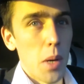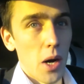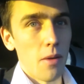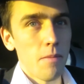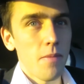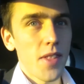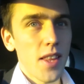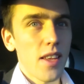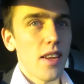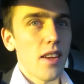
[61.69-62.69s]
but
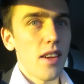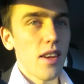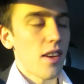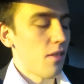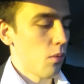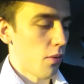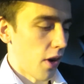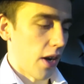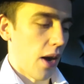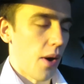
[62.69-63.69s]
we'll
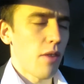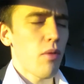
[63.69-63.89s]
find out. I